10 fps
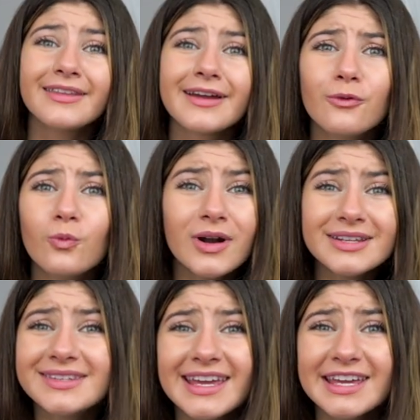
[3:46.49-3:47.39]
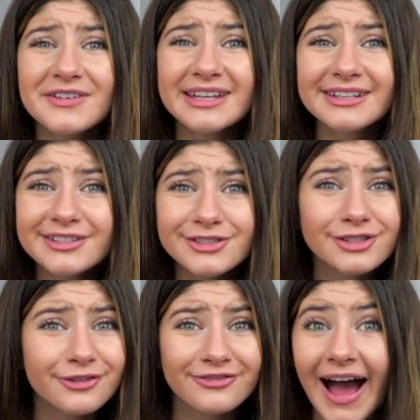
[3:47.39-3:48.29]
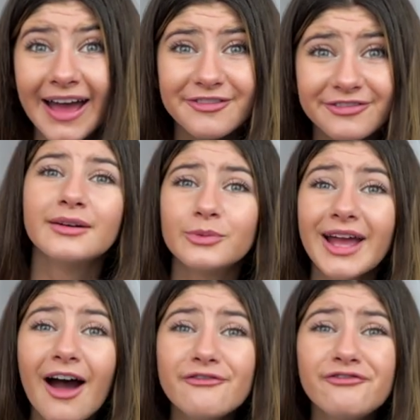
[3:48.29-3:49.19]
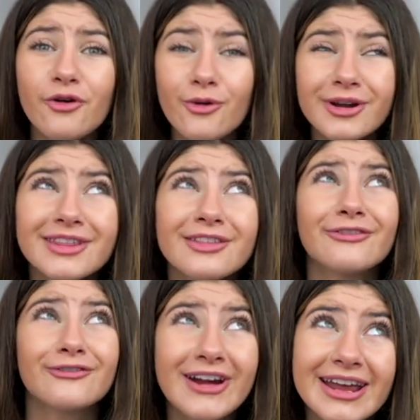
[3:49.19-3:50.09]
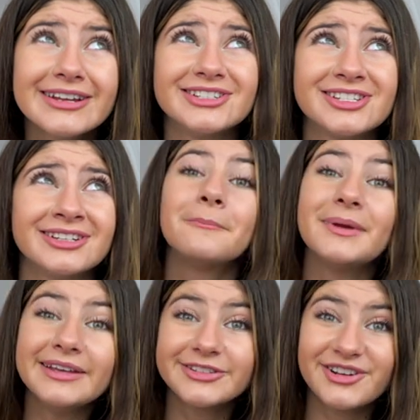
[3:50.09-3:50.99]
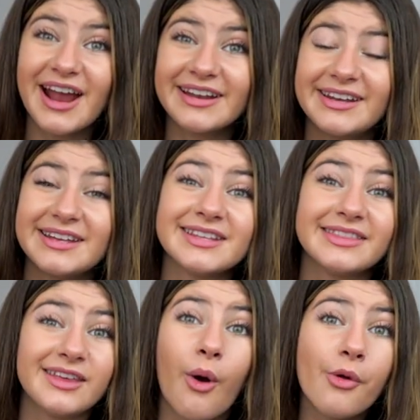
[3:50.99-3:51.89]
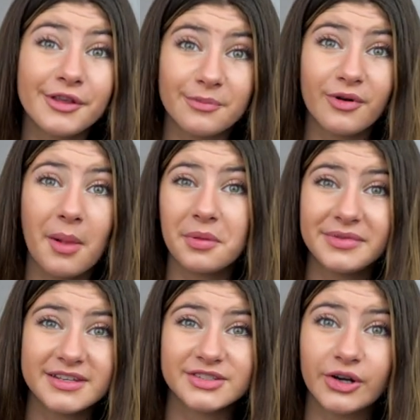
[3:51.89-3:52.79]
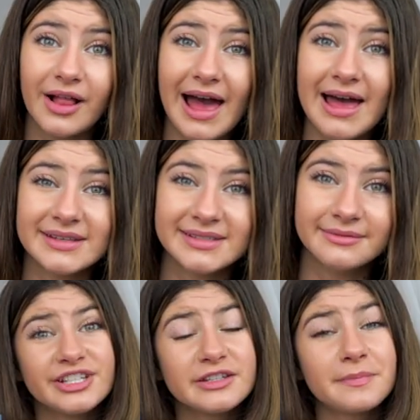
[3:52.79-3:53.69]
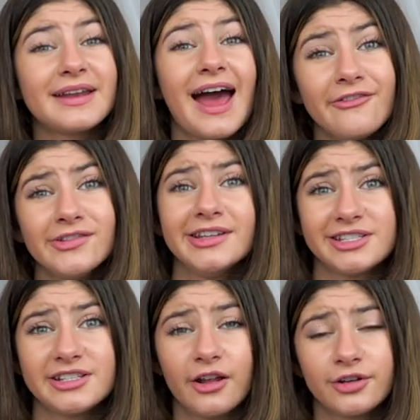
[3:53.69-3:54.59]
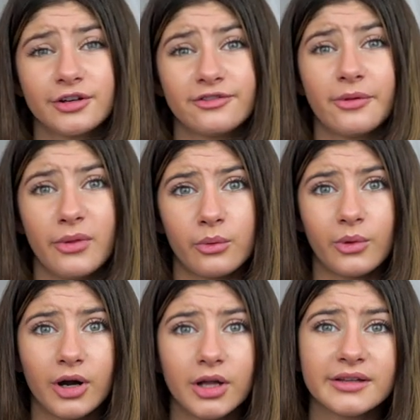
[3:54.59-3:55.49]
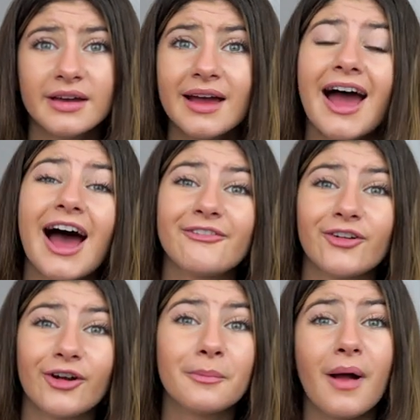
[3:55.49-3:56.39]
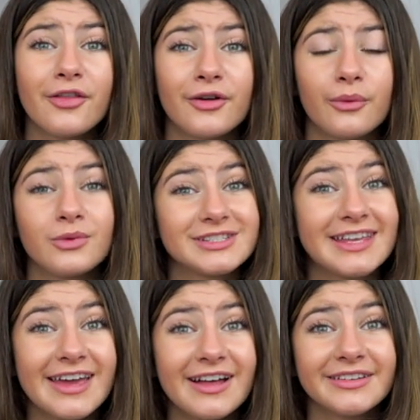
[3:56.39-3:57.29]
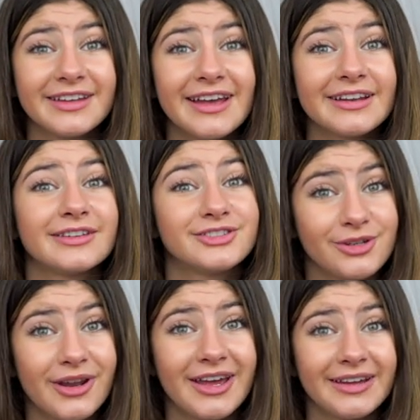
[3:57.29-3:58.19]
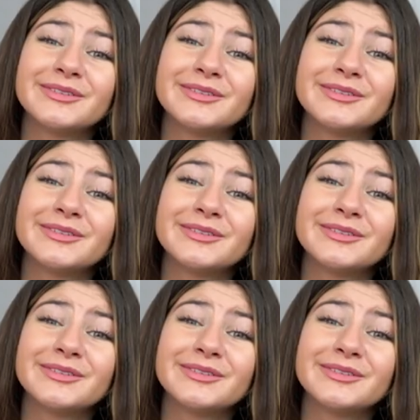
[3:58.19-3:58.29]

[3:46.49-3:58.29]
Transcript: Like, what does he even need to survive? We have food in the fridge! Being stranded isn't the only problem this girl has. She's been heavily sheltered from the world after her mother was killed in a shooting.